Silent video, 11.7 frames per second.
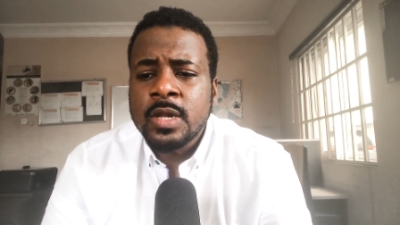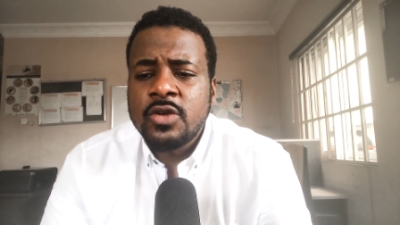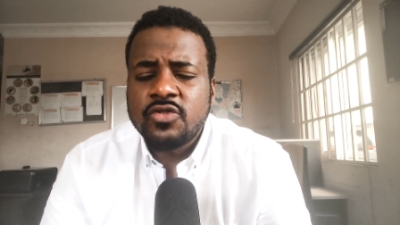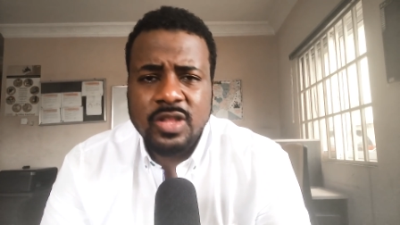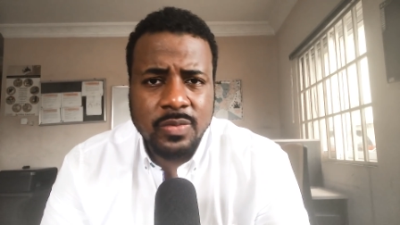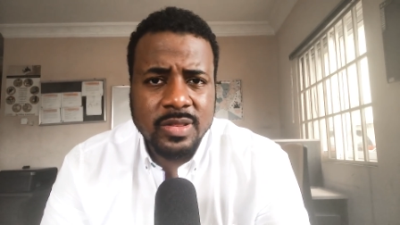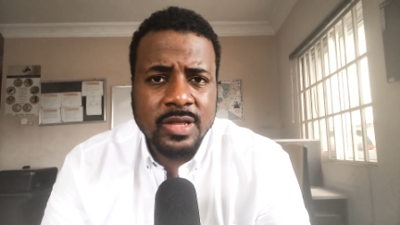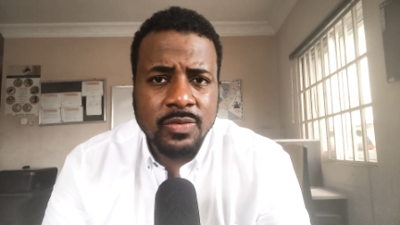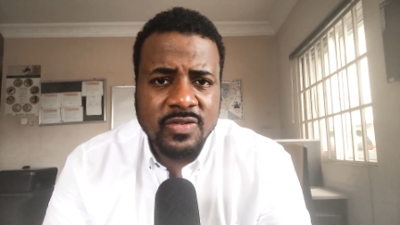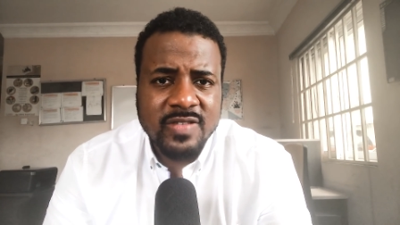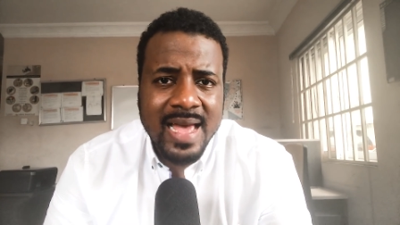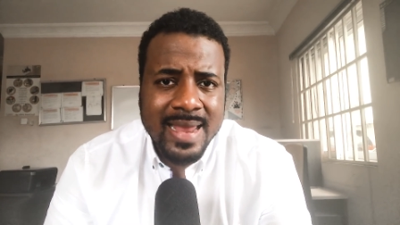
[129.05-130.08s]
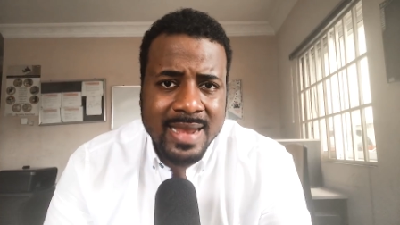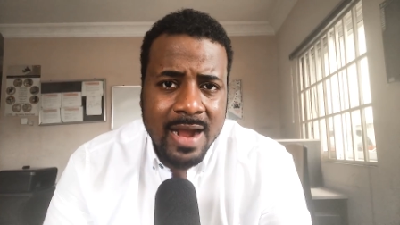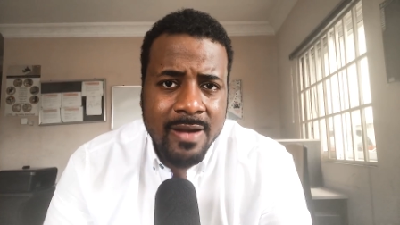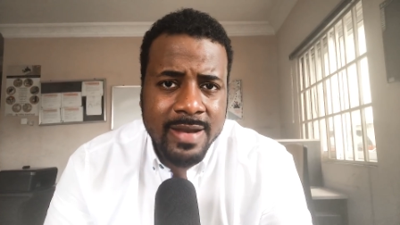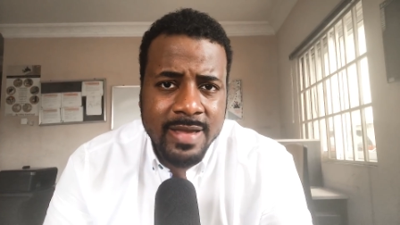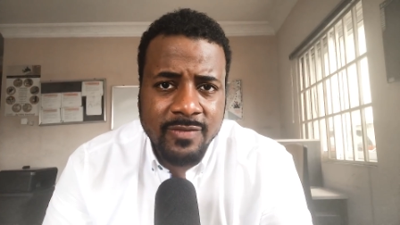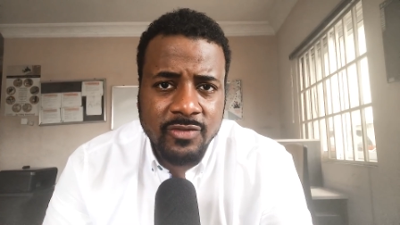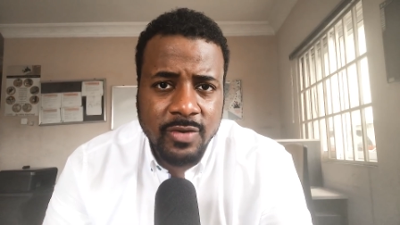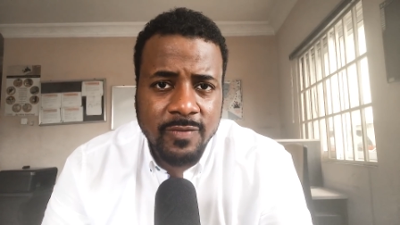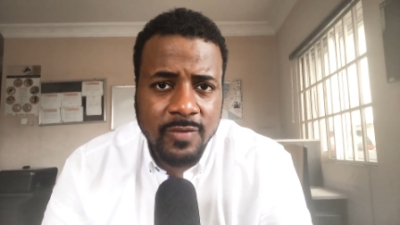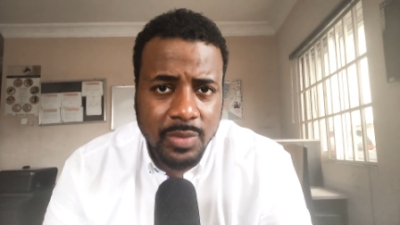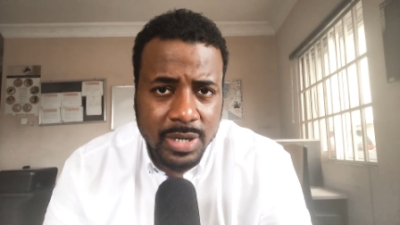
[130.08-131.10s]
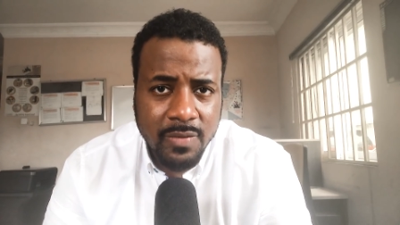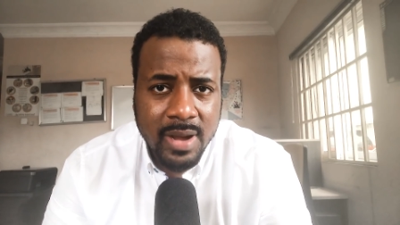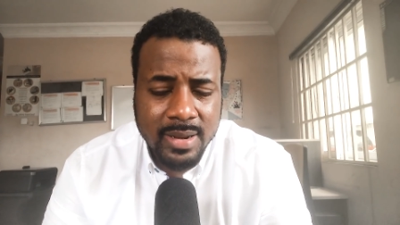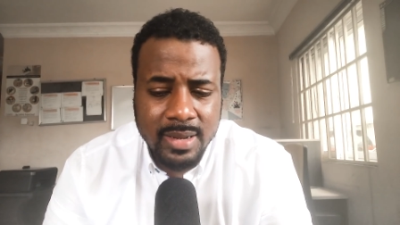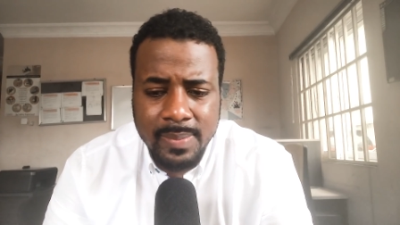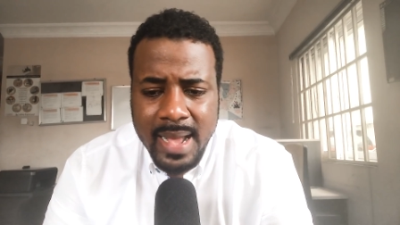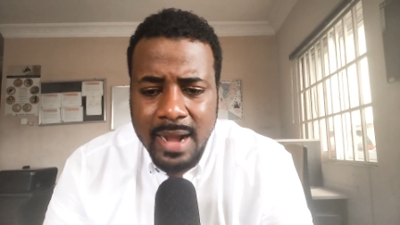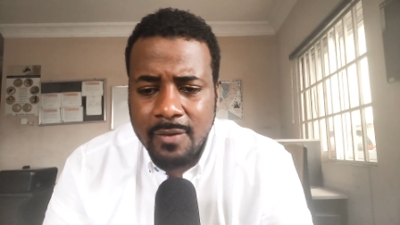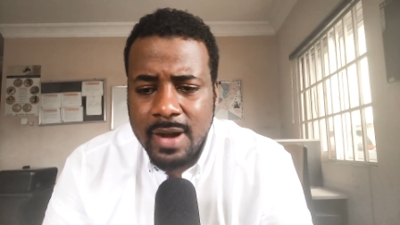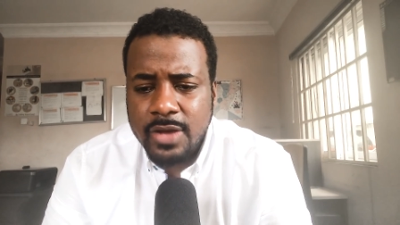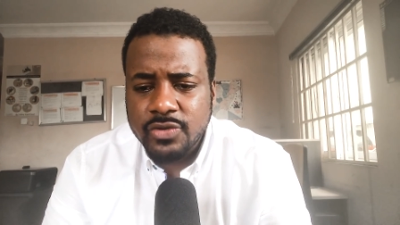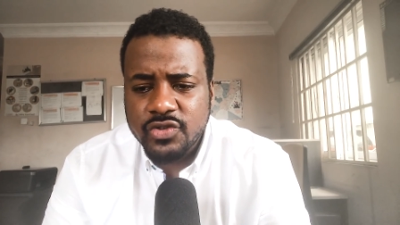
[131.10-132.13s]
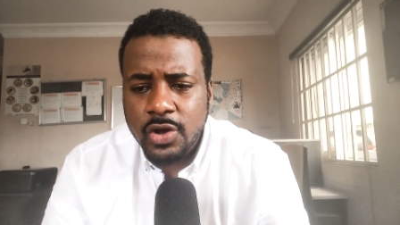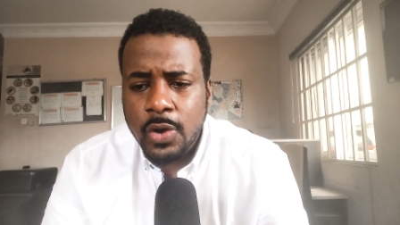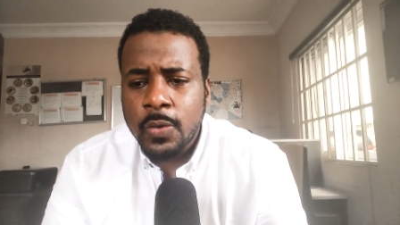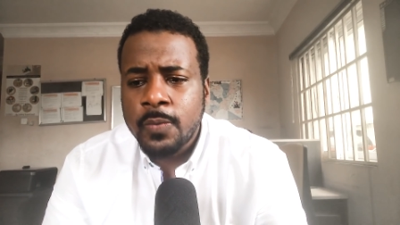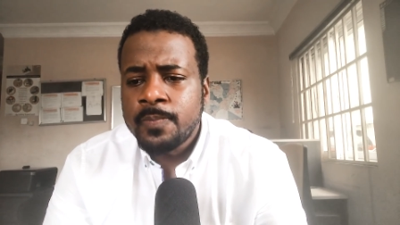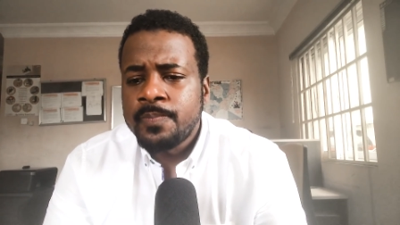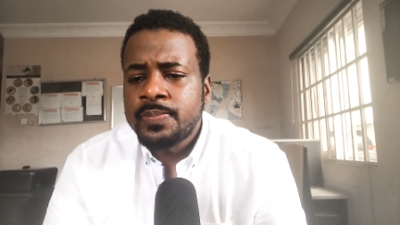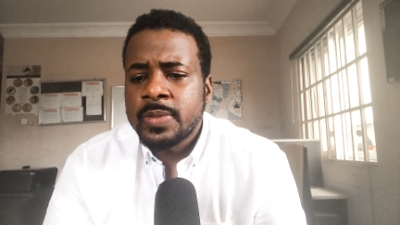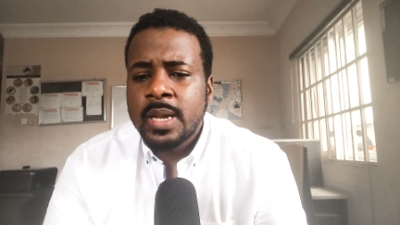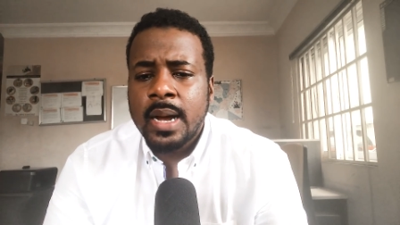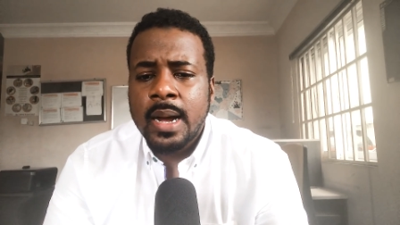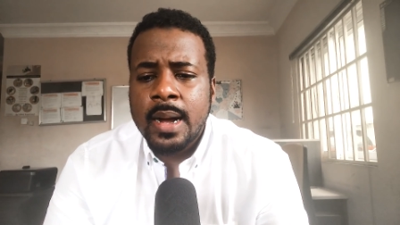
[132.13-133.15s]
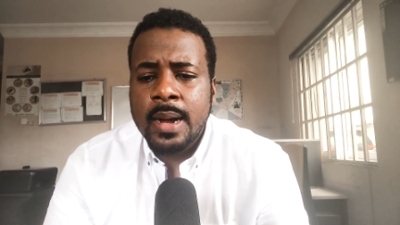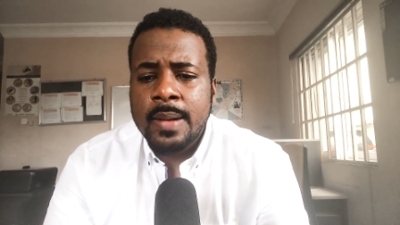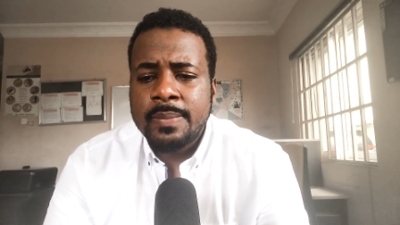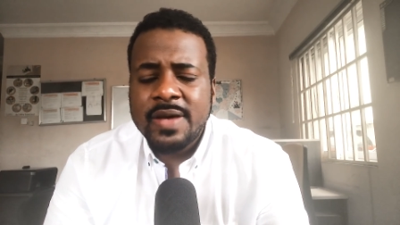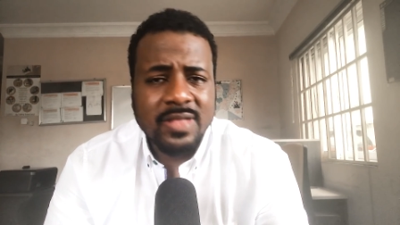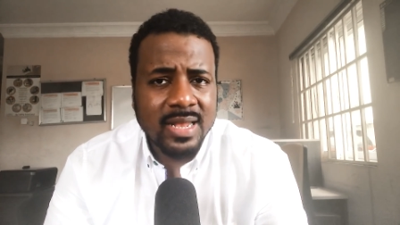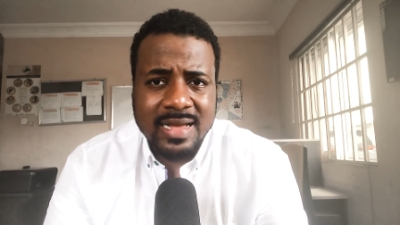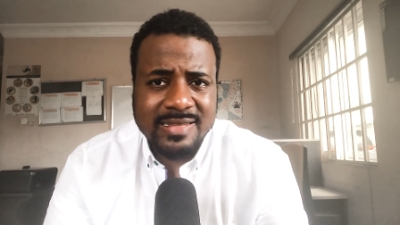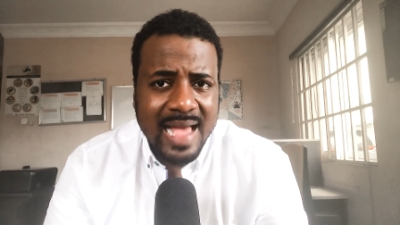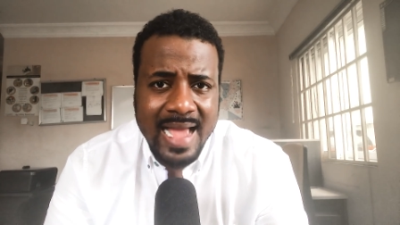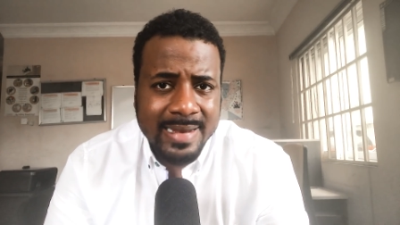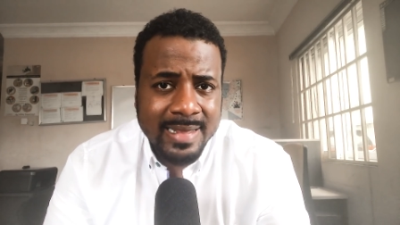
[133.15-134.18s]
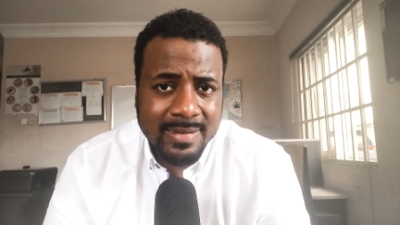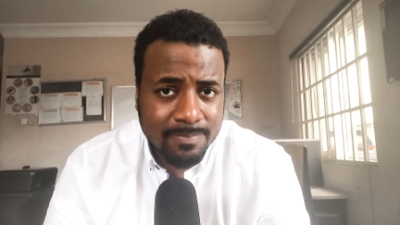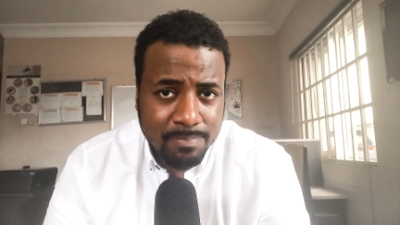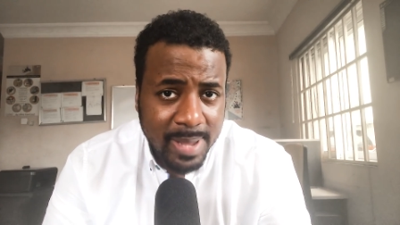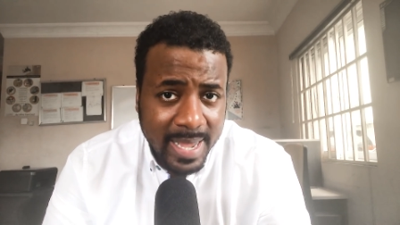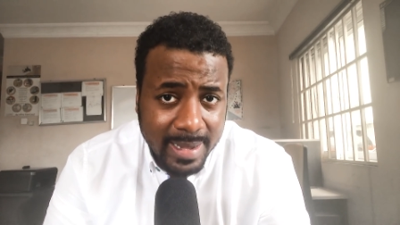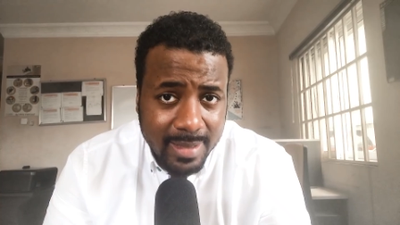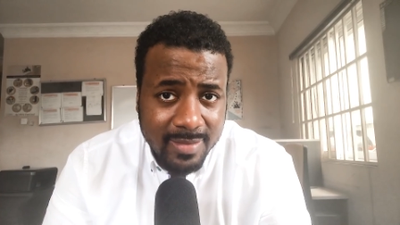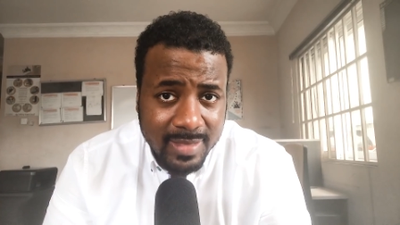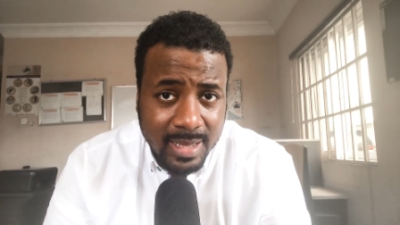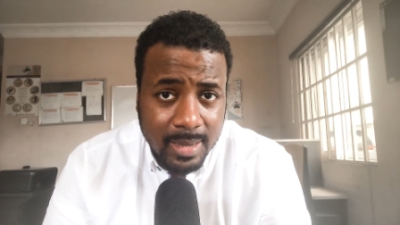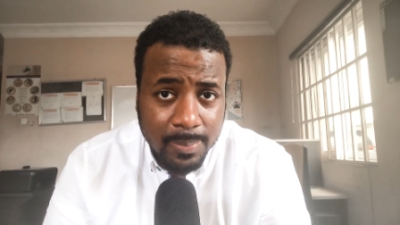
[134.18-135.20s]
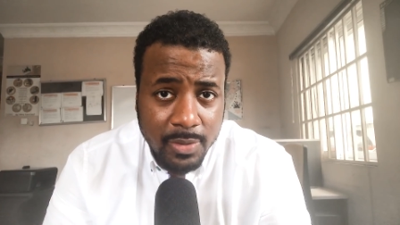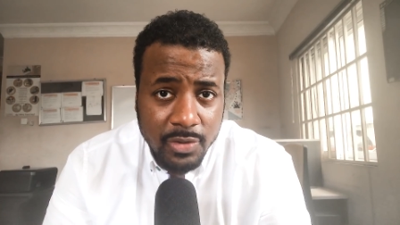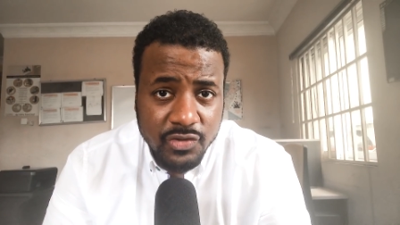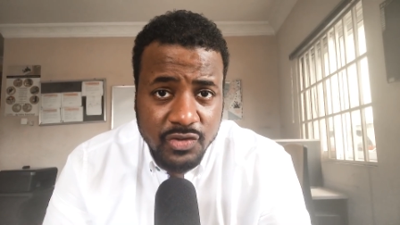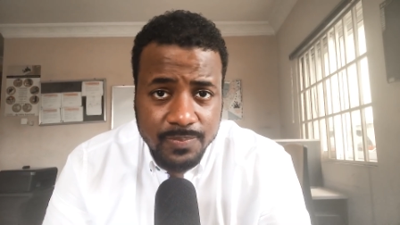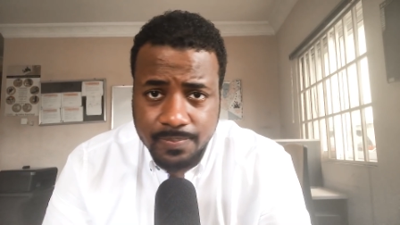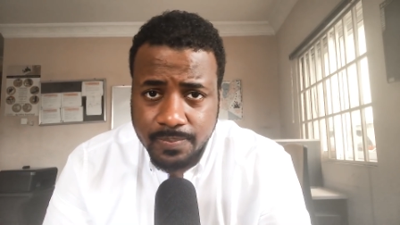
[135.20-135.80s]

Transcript: So there was that narrative sort of floating around in the background. So nevertheless, I did pick the Clippers